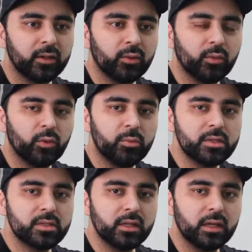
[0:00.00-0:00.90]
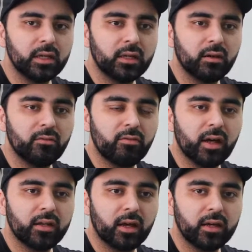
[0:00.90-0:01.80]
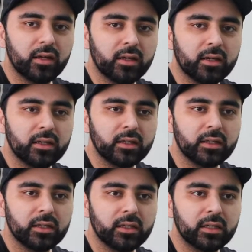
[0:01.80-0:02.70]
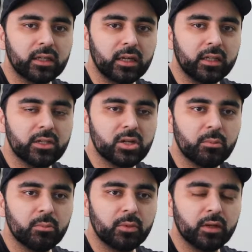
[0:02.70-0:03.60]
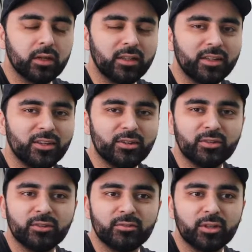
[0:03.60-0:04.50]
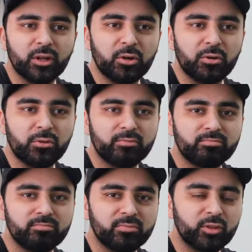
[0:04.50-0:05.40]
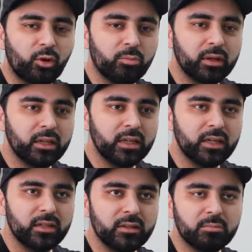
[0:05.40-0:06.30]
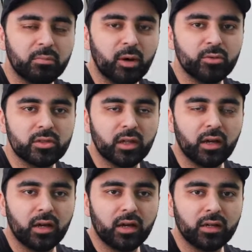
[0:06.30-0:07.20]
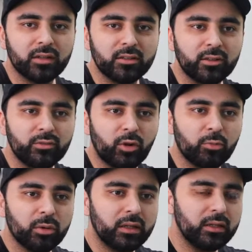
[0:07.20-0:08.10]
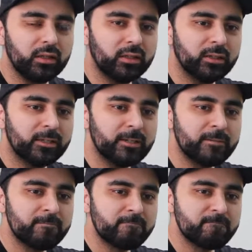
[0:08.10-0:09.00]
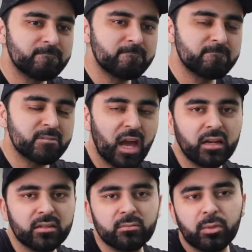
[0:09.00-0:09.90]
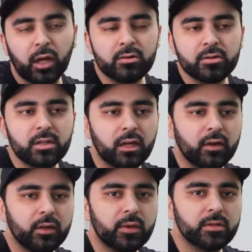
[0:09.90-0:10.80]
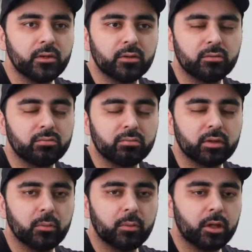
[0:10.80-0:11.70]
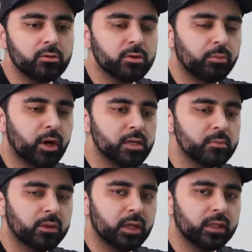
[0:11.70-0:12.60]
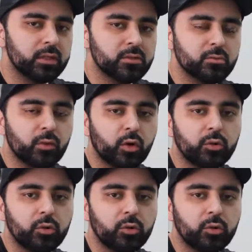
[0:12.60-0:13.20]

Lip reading: we'll be seeing Van Dijk in the Europa League, Mo Salah, Europa League. Henderson belongs there anyway, so there'll be no surprise. But yeah, there's some good